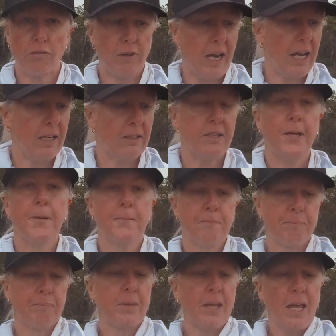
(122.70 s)
around.
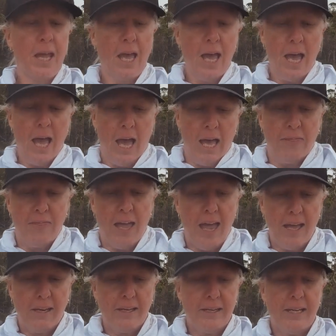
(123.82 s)

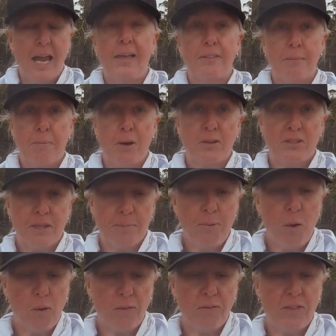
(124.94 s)
Now the most
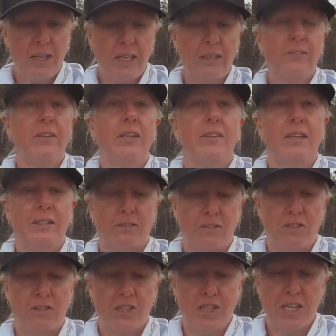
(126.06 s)
important thing is this
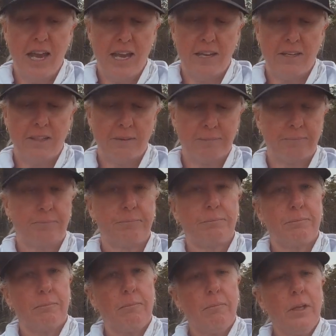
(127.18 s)
jig head.
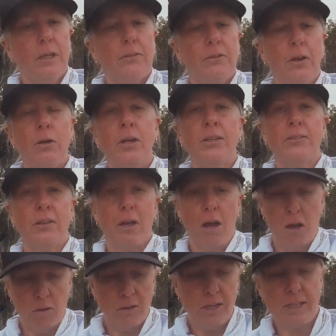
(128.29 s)
So it's
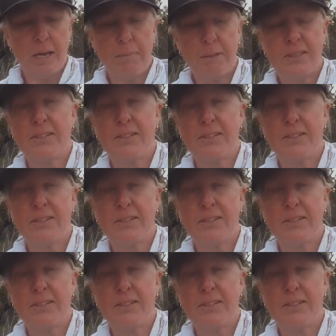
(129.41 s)
on a number